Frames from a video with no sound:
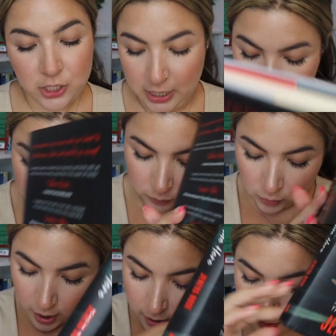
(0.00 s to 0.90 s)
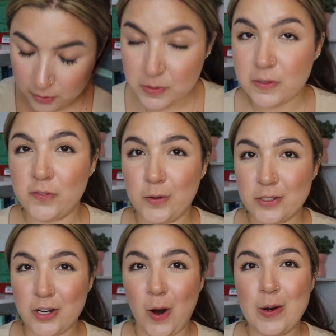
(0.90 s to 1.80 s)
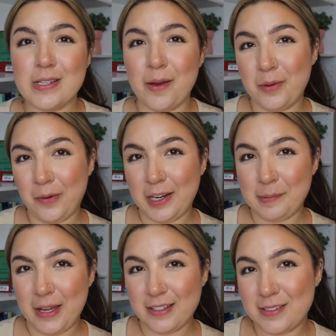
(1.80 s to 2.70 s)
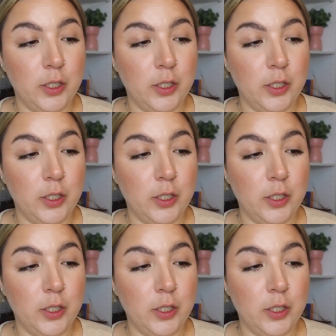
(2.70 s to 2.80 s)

Geneva Rose, 4 stars, and would recommend.